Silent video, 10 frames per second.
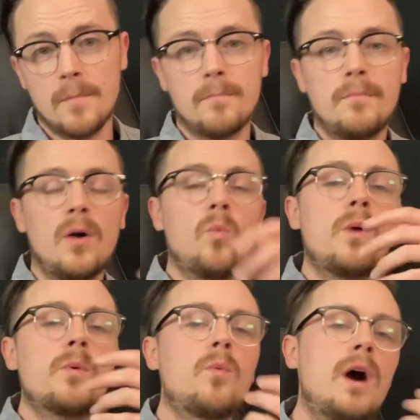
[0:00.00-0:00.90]
But
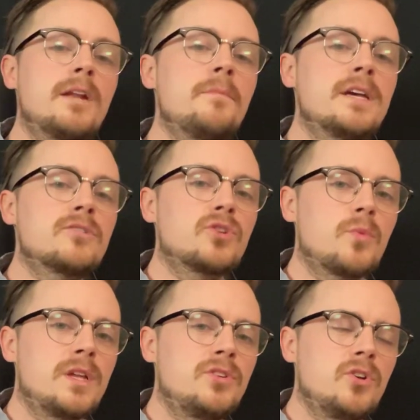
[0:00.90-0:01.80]
what we want to make sure
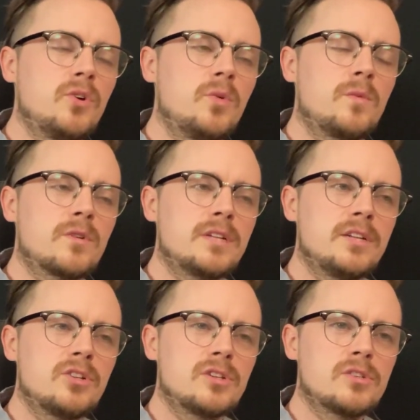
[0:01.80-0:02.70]
we do when we're
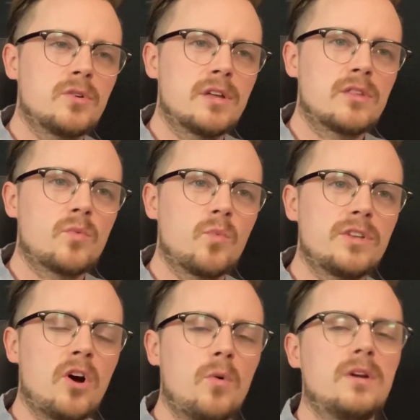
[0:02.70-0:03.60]
teaching students, we
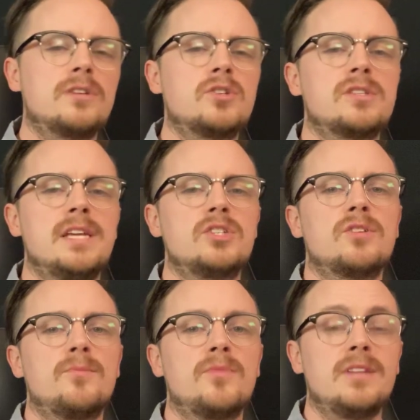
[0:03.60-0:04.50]
don't want to just teach
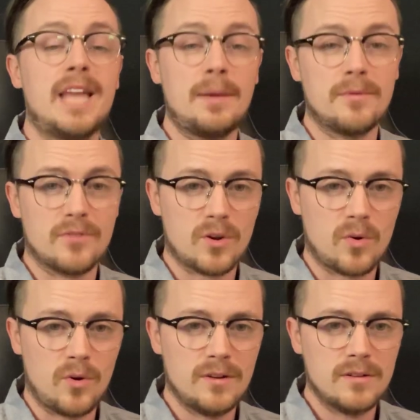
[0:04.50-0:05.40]
them the name of the
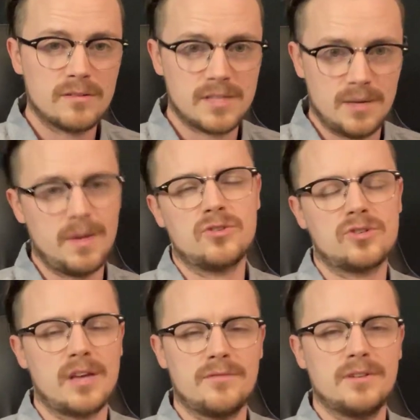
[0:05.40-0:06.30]
chord, C major
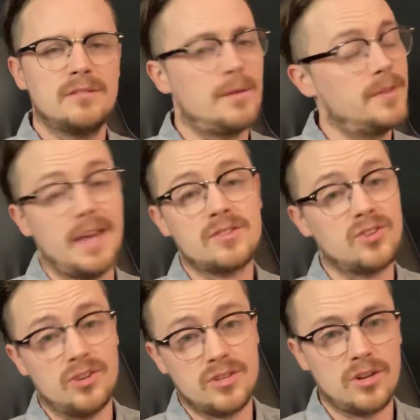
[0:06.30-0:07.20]
7. I mean, that's
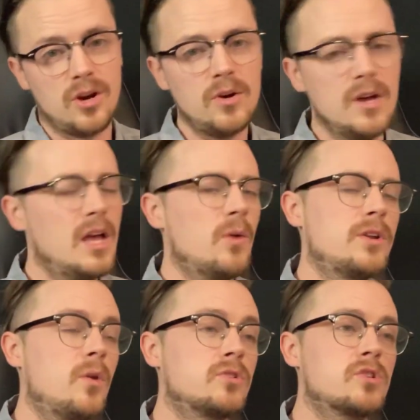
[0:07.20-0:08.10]
good to know. We
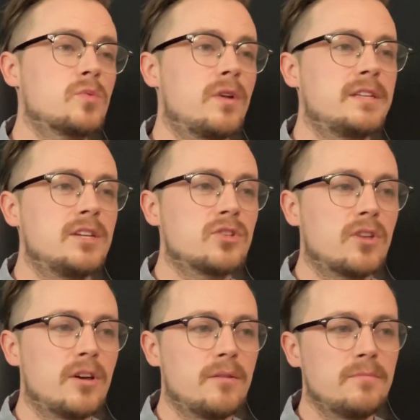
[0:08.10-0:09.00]
don't just want to teach
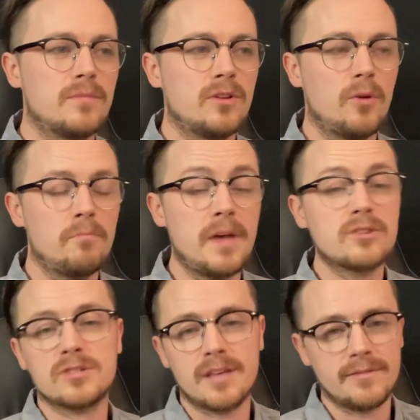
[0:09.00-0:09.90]
them,
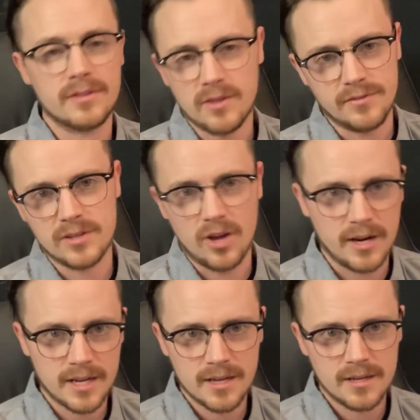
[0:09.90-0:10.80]
major 7th off the
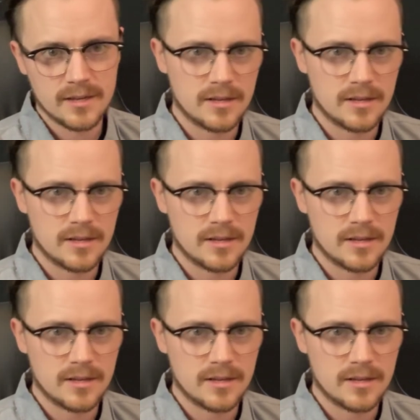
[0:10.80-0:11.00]
tonic.